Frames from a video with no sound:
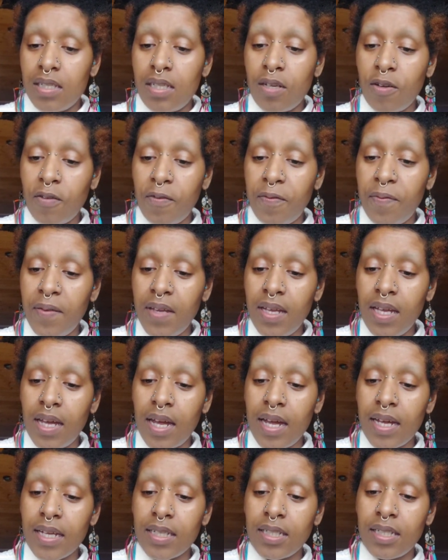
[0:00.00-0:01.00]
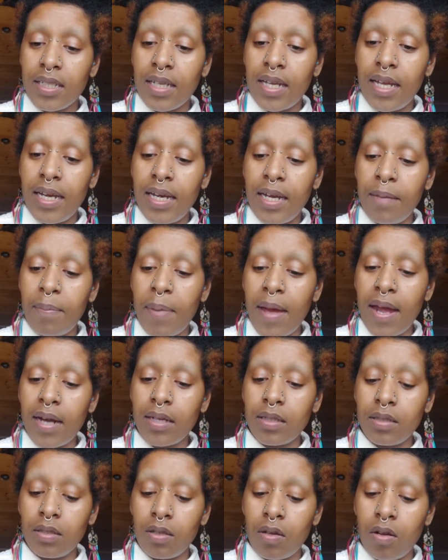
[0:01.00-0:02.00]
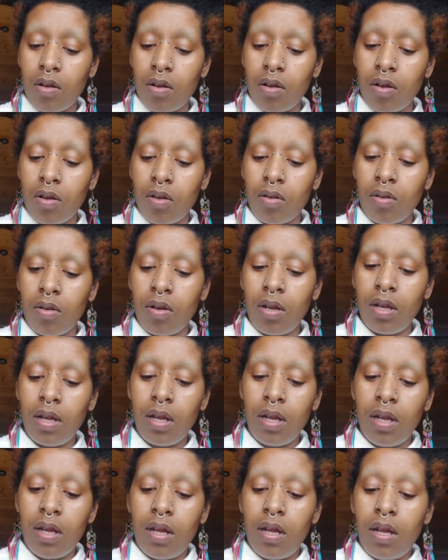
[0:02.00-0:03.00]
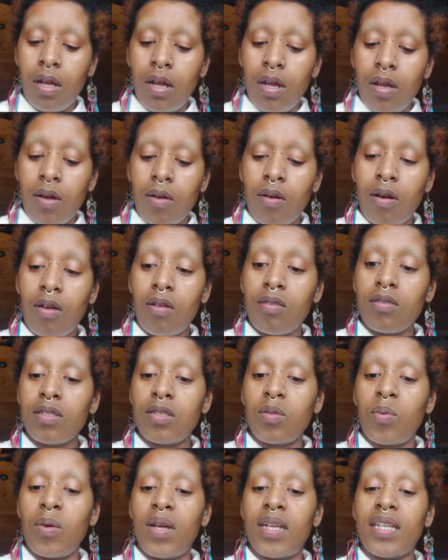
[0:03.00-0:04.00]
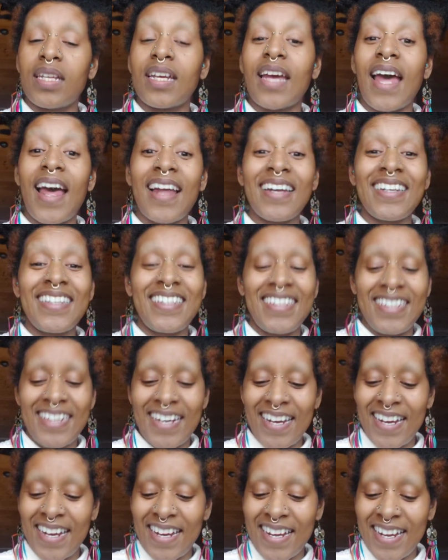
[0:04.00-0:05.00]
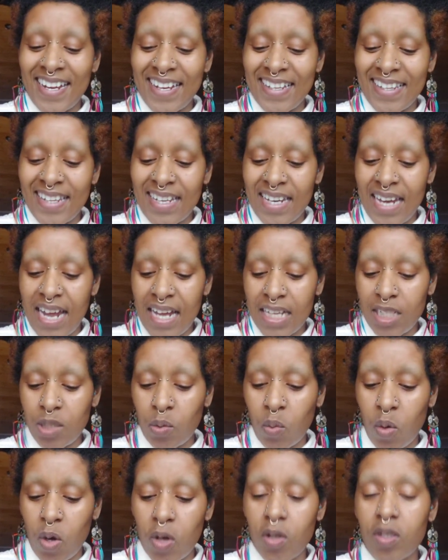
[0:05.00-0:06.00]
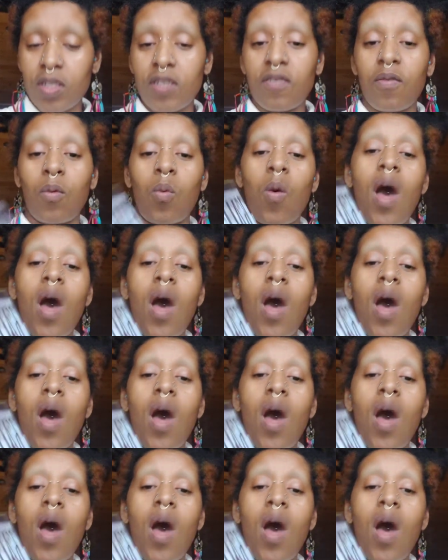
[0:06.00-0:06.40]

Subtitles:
Sofia Giliberto grows with Calce, the next world of